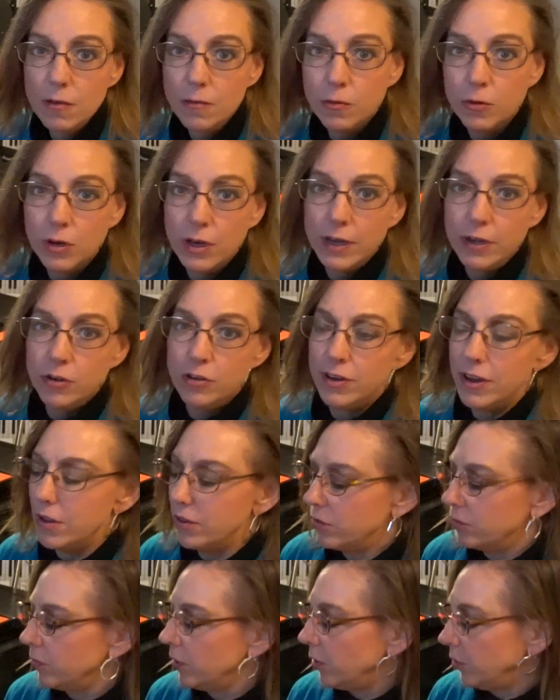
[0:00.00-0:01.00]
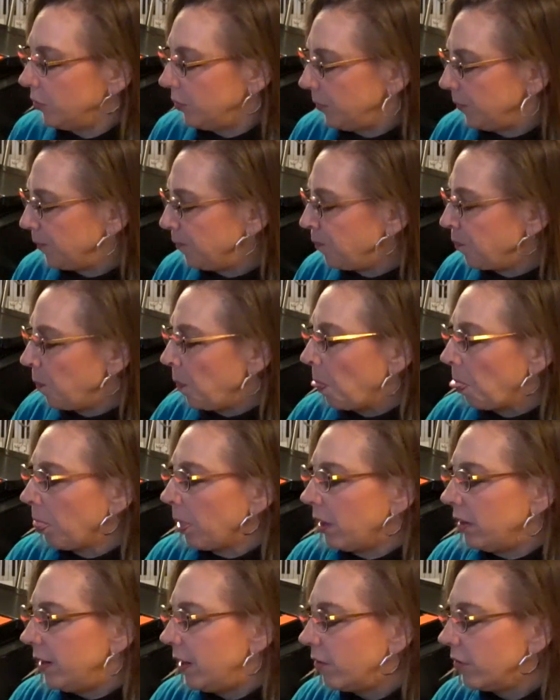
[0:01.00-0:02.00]
for later down the road.
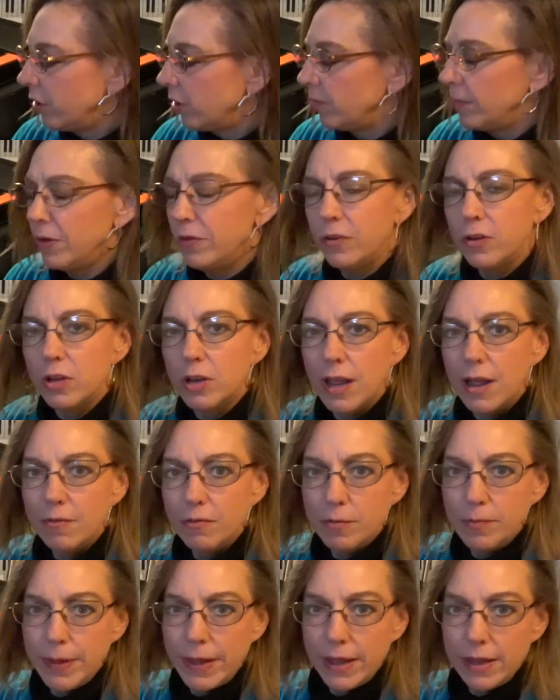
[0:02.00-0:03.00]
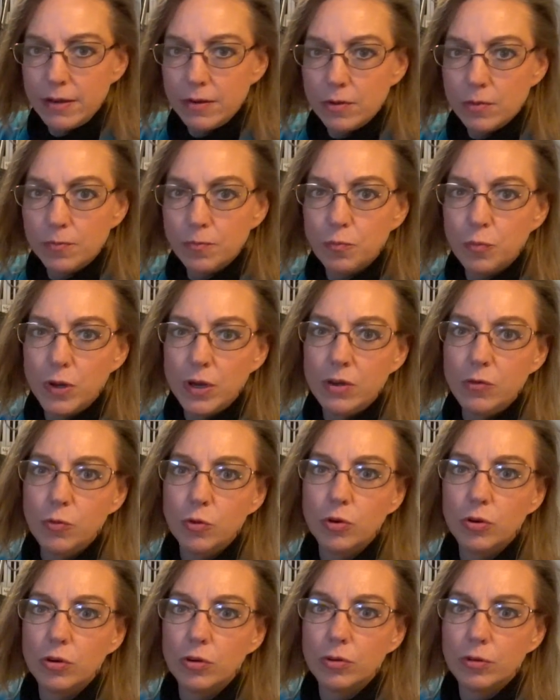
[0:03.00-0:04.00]
Now in our musical alphabet,
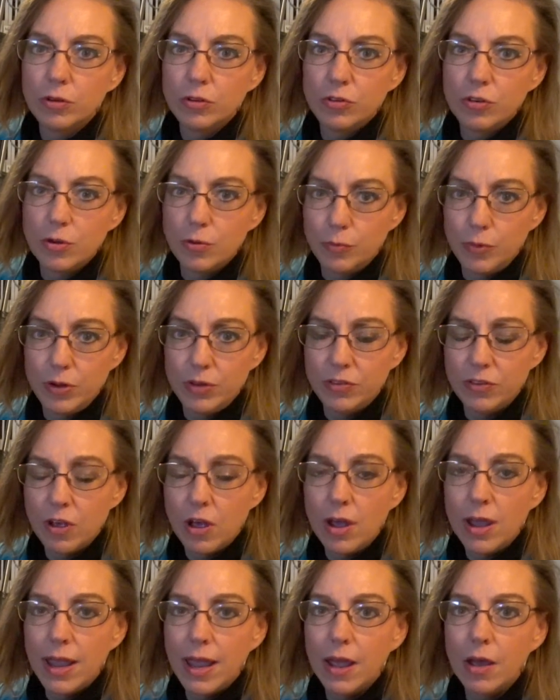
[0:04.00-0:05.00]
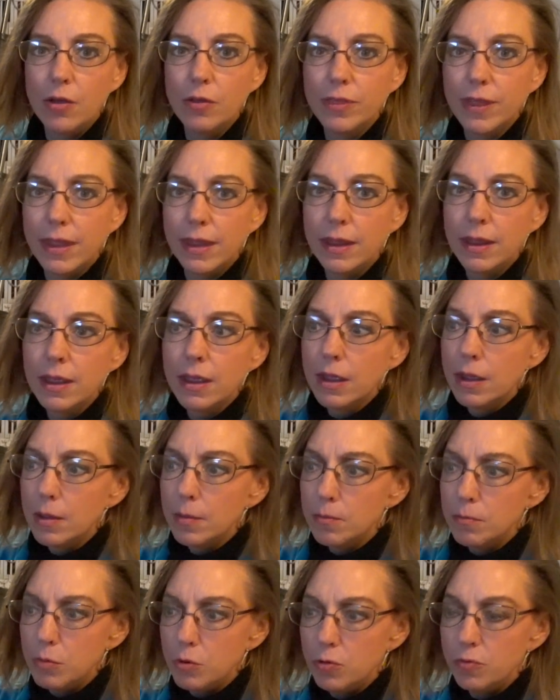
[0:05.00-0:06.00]
we saw how they
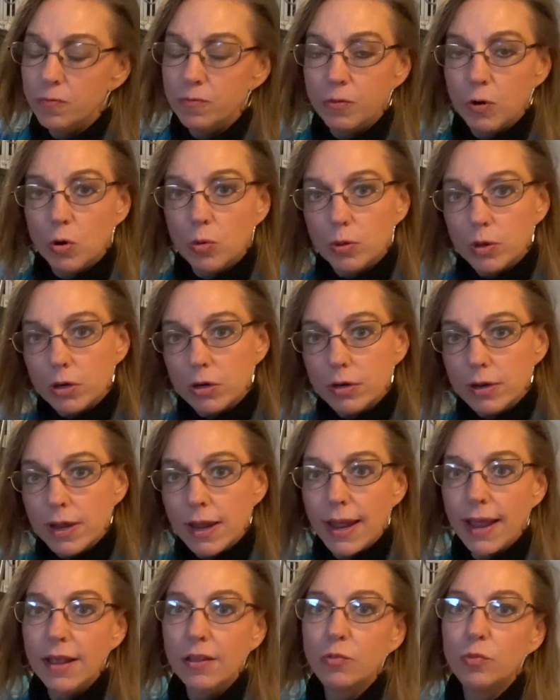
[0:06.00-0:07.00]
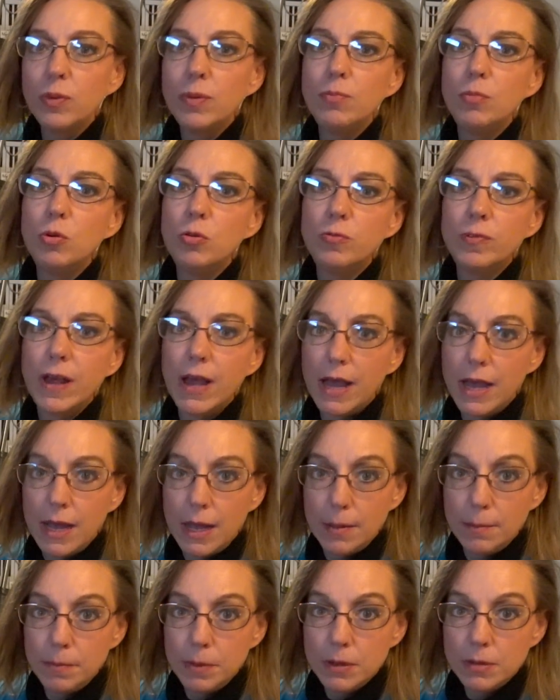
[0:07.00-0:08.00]
move forward as we move
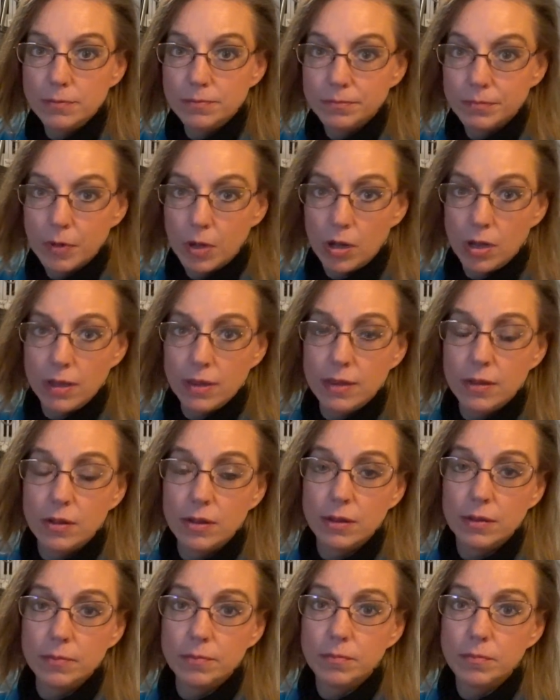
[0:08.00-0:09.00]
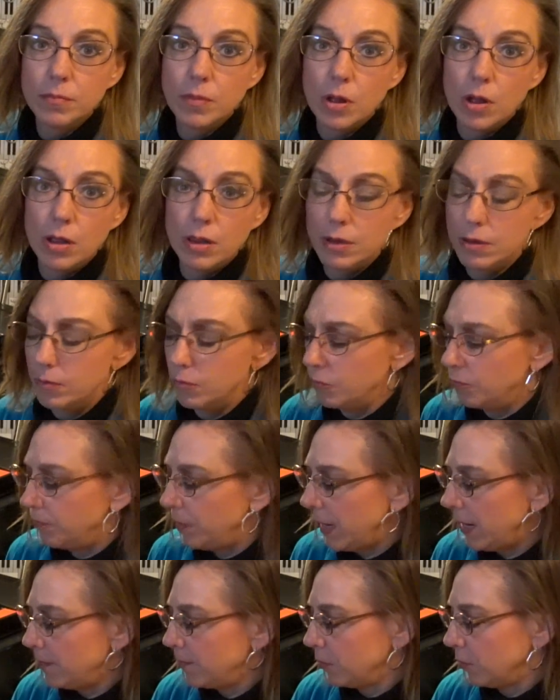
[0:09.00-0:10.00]
up on the
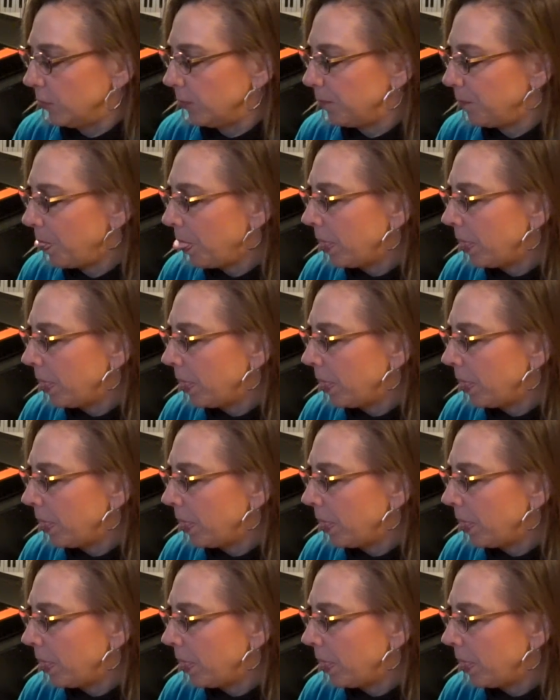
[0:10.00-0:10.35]
paper.